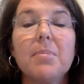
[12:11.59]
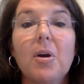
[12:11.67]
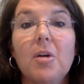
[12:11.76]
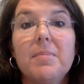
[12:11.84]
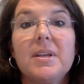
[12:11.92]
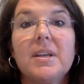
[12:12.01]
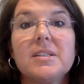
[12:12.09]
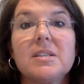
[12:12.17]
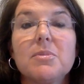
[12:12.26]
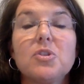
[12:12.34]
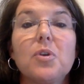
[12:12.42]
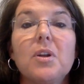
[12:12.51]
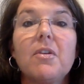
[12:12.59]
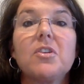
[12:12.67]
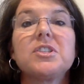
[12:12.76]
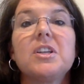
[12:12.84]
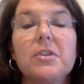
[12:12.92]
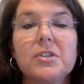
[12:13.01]
part because the majority of our
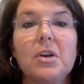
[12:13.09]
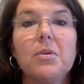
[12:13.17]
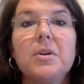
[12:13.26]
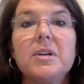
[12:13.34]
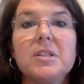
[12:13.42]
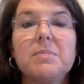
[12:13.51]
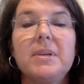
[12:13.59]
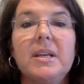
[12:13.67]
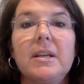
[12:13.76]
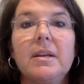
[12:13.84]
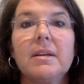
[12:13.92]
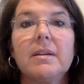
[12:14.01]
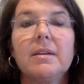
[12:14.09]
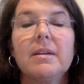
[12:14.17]
serotonin is being,